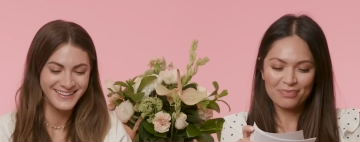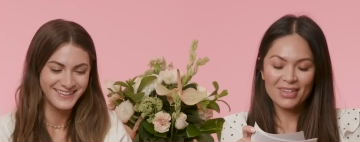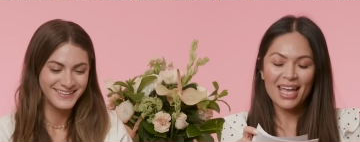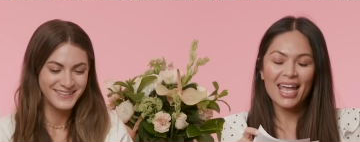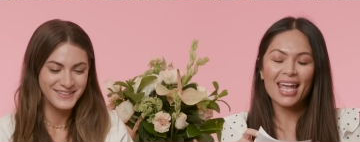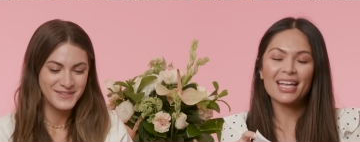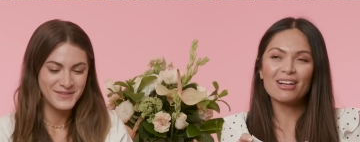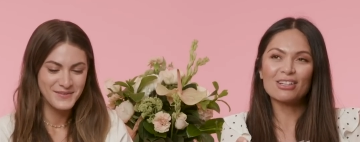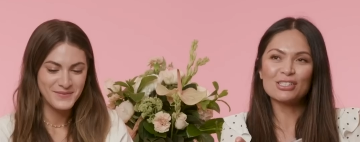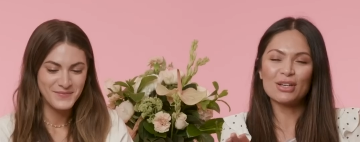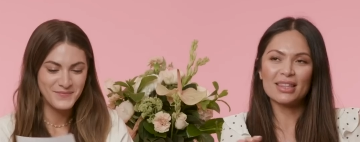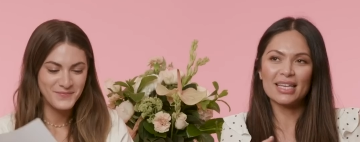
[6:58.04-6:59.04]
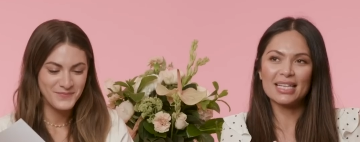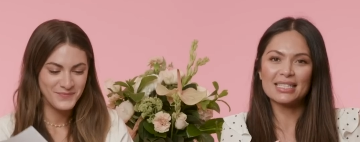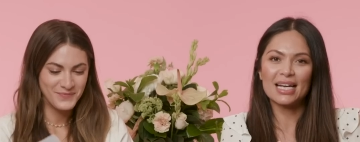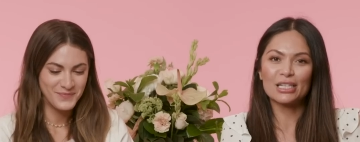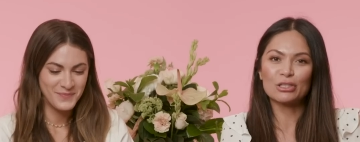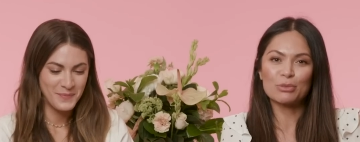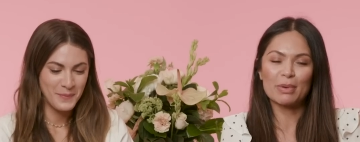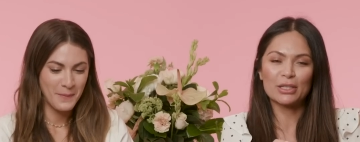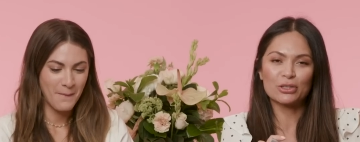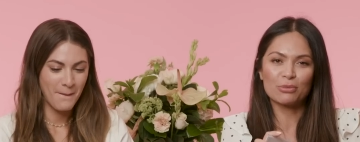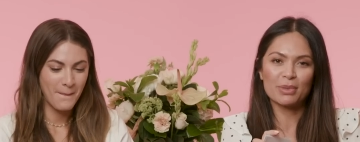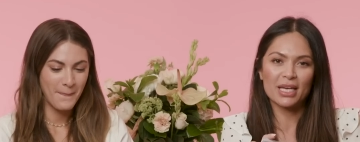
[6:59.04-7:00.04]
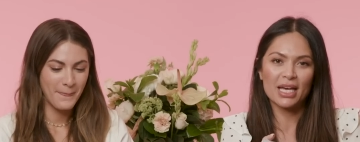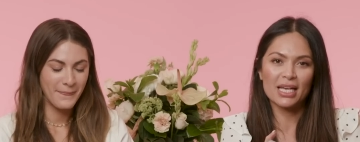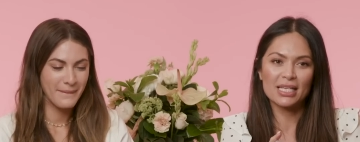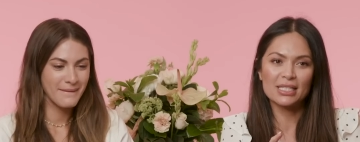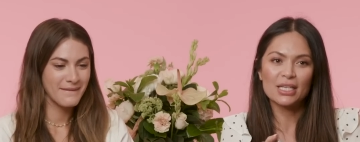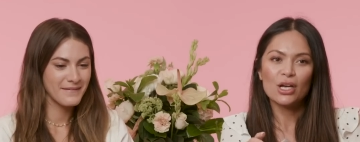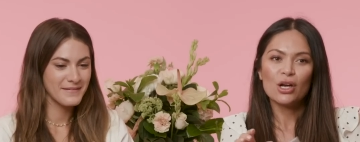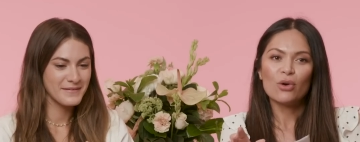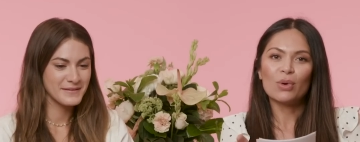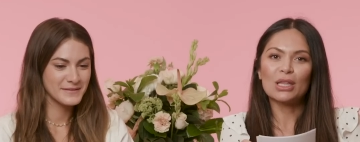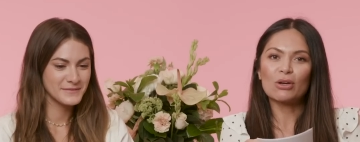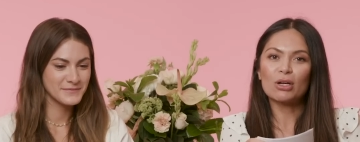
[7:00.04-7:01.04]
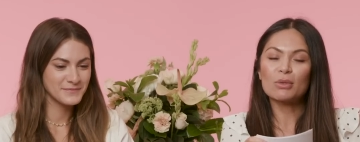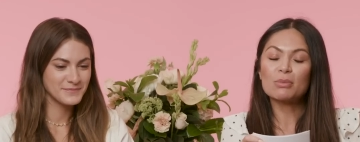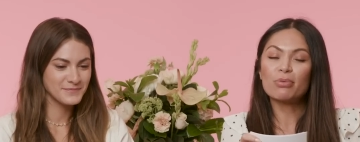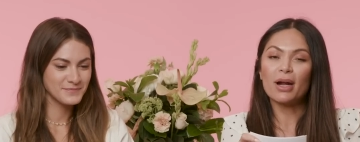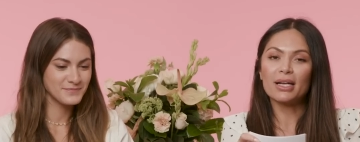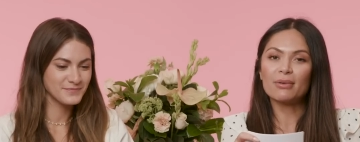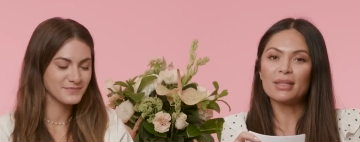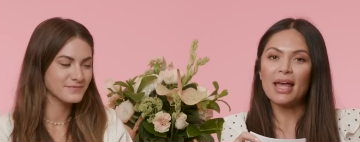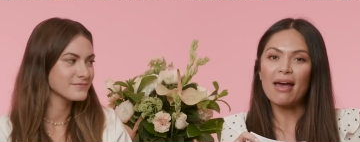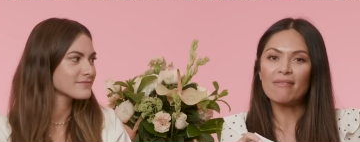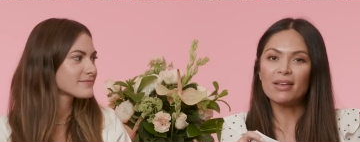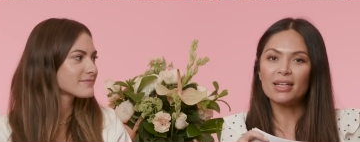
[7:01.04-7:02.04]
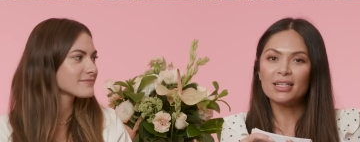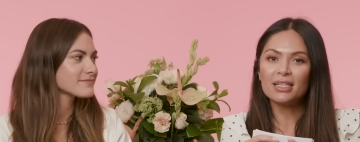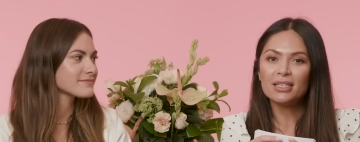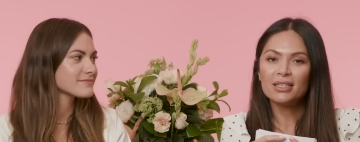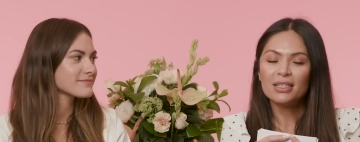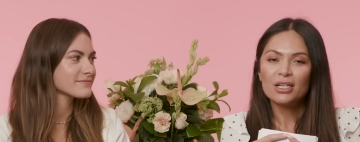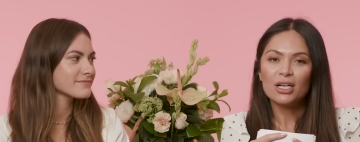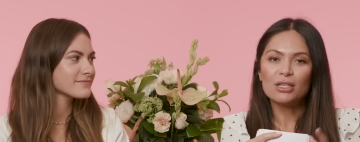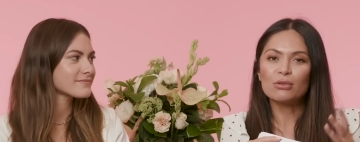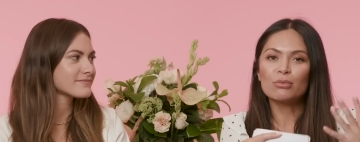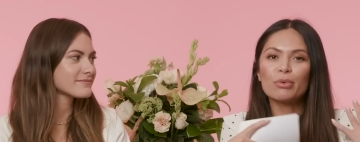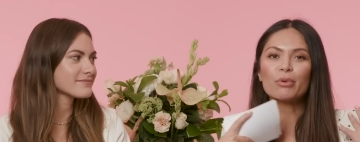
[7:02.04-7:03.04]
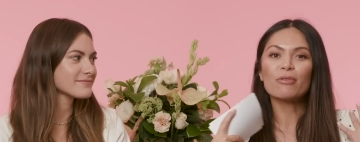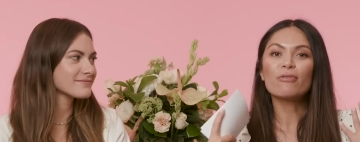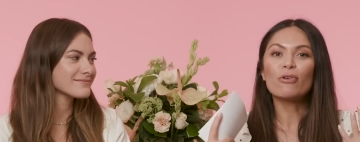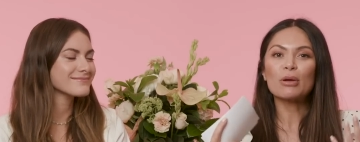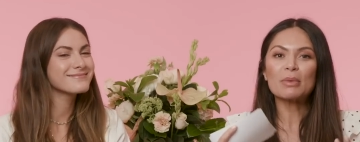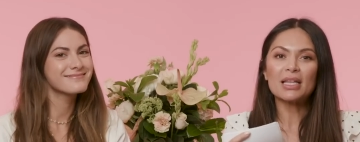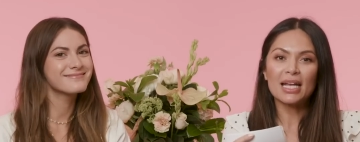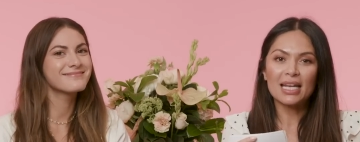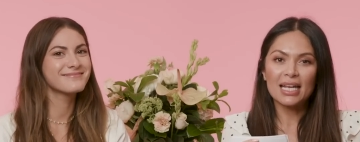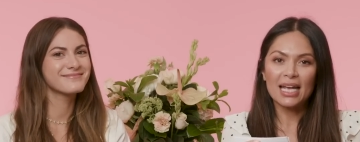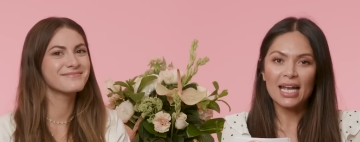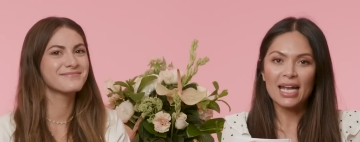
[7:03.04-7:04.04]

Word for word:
Speaker 1: and also I think it's extra special because when Lauren was pregnant with Evan, is when we were formulating hmm.